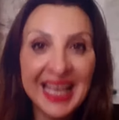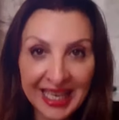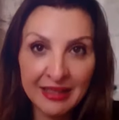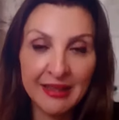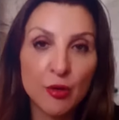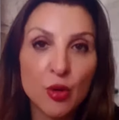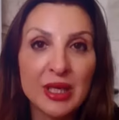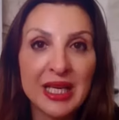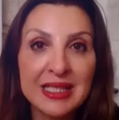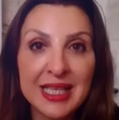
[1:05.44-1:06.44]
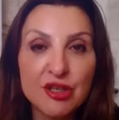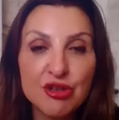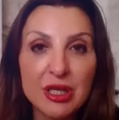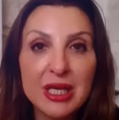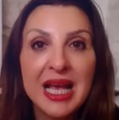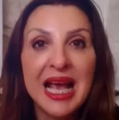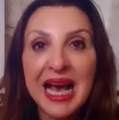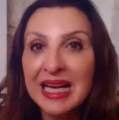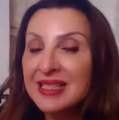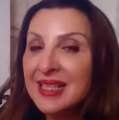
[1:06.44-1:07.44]
in their organization,
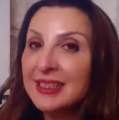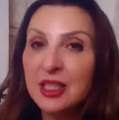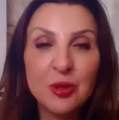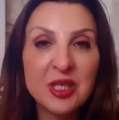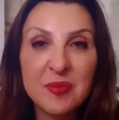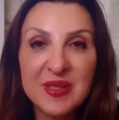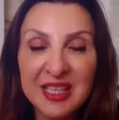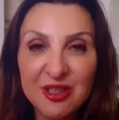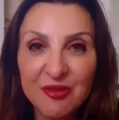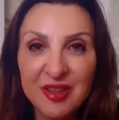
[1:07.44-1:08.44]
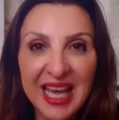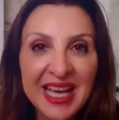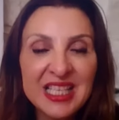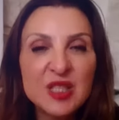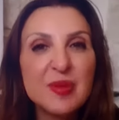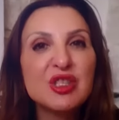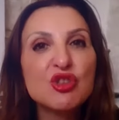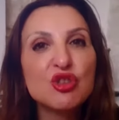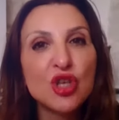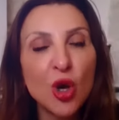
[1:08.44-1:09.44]
and sixty to eighty percent of the aid is being
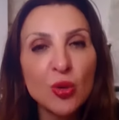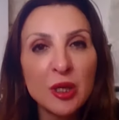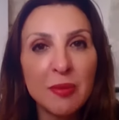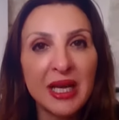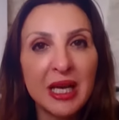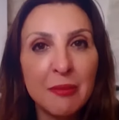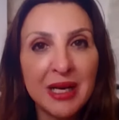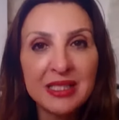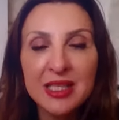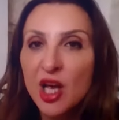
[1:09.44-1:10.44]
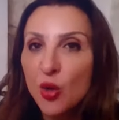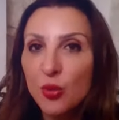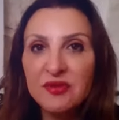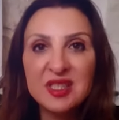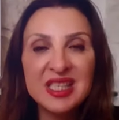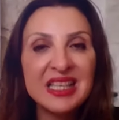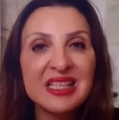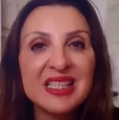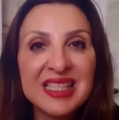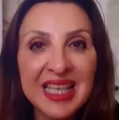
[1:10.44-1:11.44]
stolen by Hamas. We've
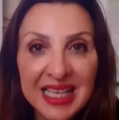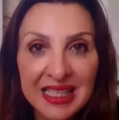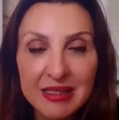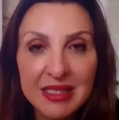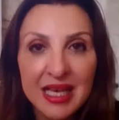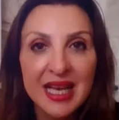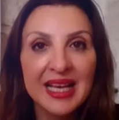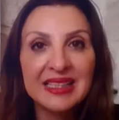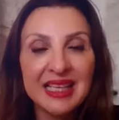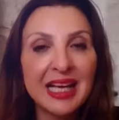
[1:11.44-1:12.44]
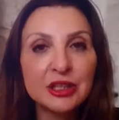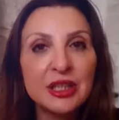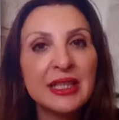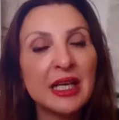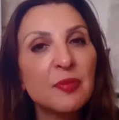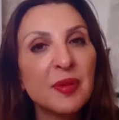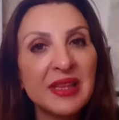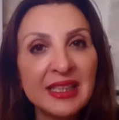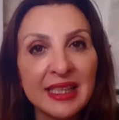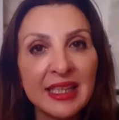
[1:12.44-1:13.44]
seen the scenes. It's actually kind of
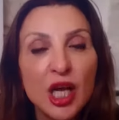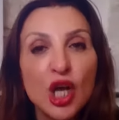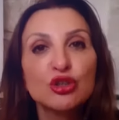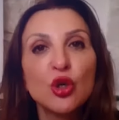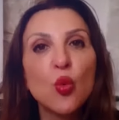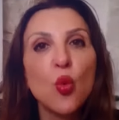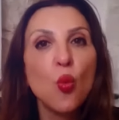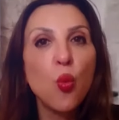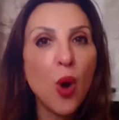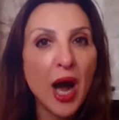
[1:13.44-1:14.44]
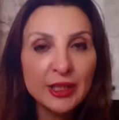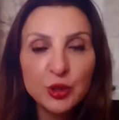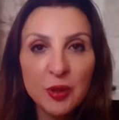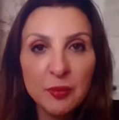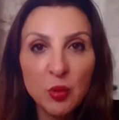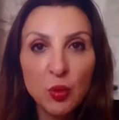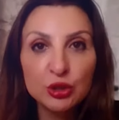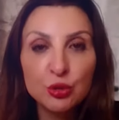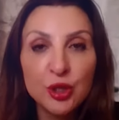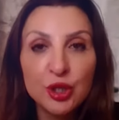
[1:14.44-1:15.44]
pathetic. So why do people
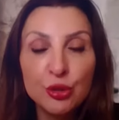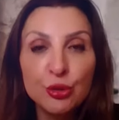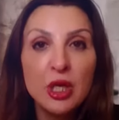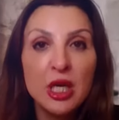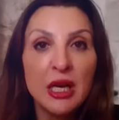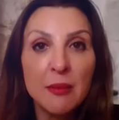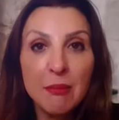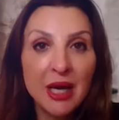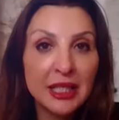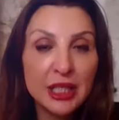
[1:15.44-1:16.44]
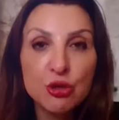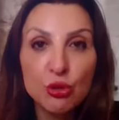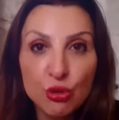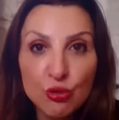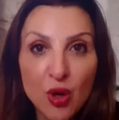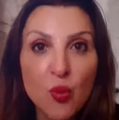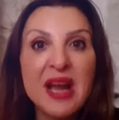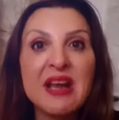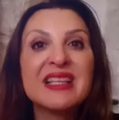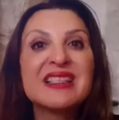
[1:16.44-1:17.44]
want to renew money to UNRWA
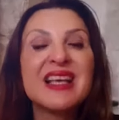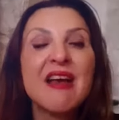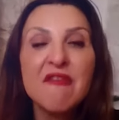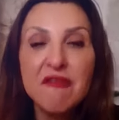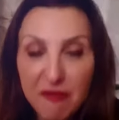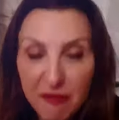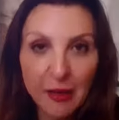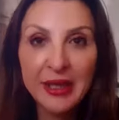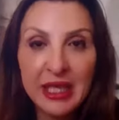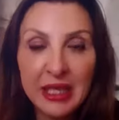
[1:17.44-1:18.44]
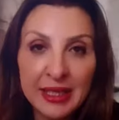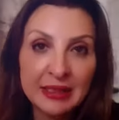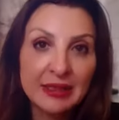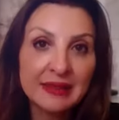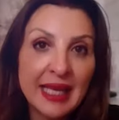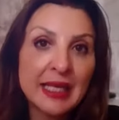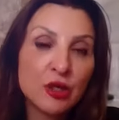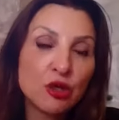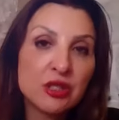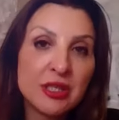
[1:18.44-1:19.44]
when it's very clear that they
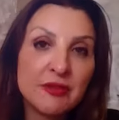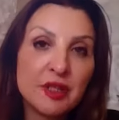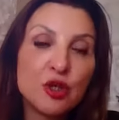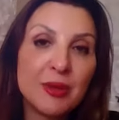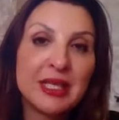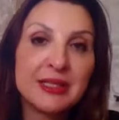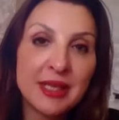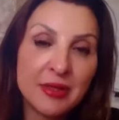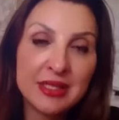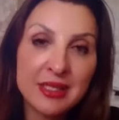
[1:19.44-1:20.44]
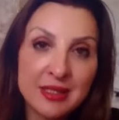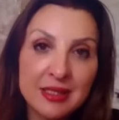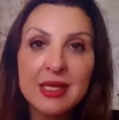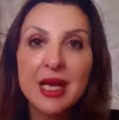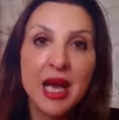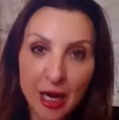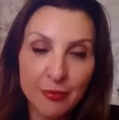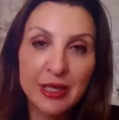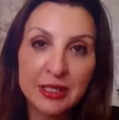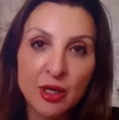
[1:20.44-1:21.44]
cannot deliver the humanitarian assistance?
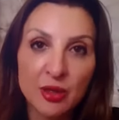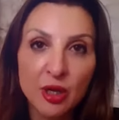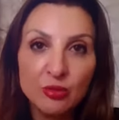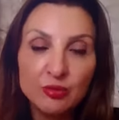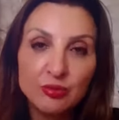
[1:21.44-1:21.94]
I really don't know.